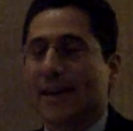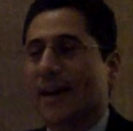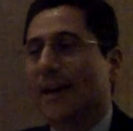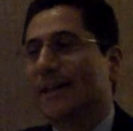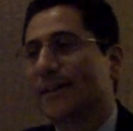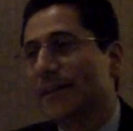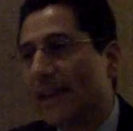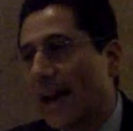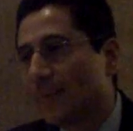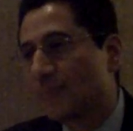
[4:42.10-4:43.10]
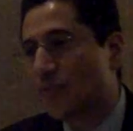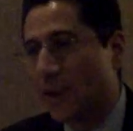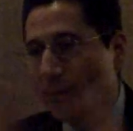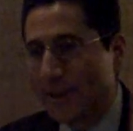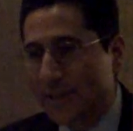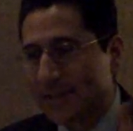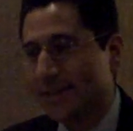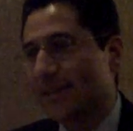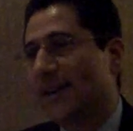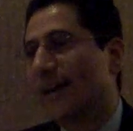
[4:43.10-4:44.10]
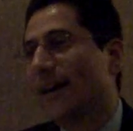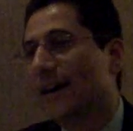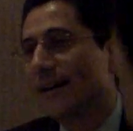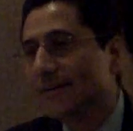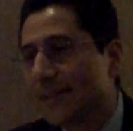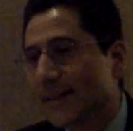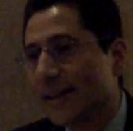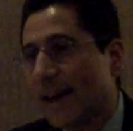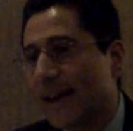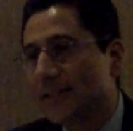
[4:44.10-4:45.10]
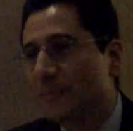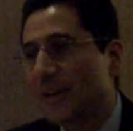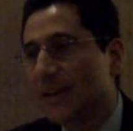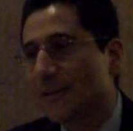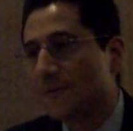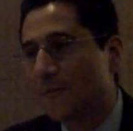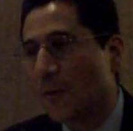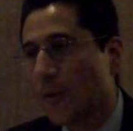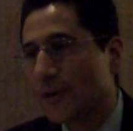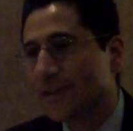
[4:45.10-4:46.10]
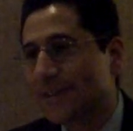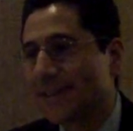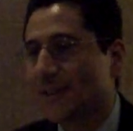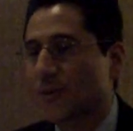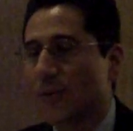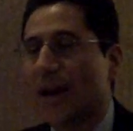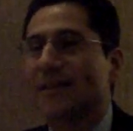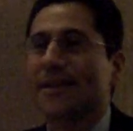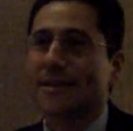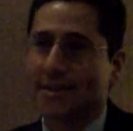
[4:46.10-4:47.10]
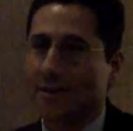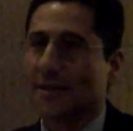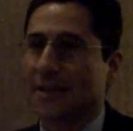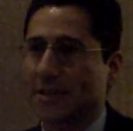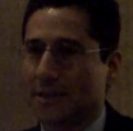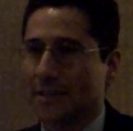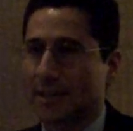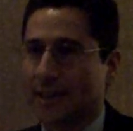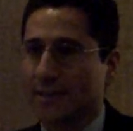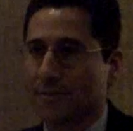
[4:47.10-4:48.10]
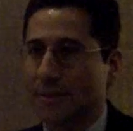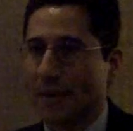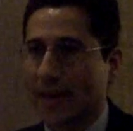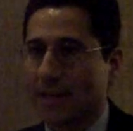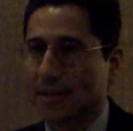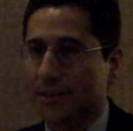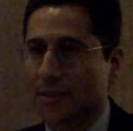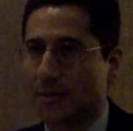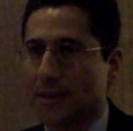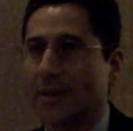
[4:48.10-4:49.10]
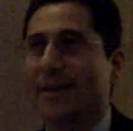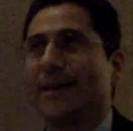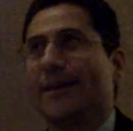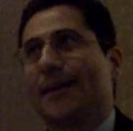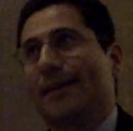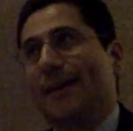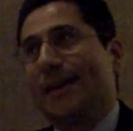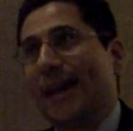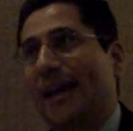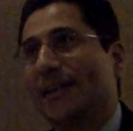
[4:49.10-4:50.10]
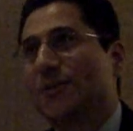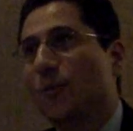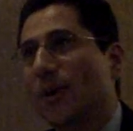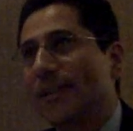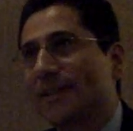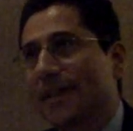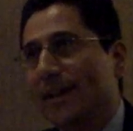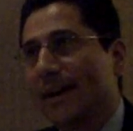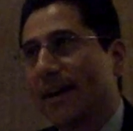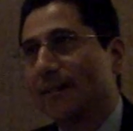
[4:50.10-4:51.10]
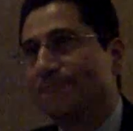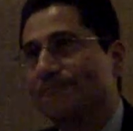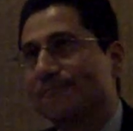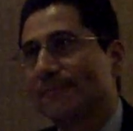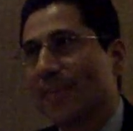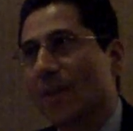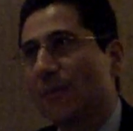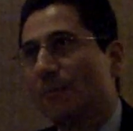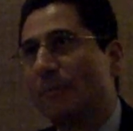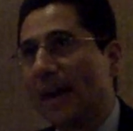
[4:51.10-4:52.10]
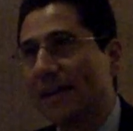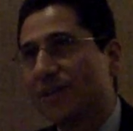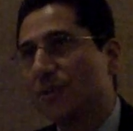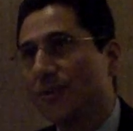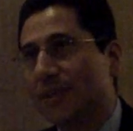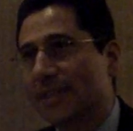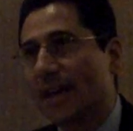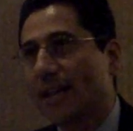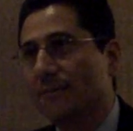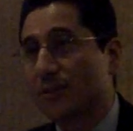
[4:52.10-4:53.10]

And that premise has been enforced throughout the consolidation stage of the banking industry, and it's what banks use as kind of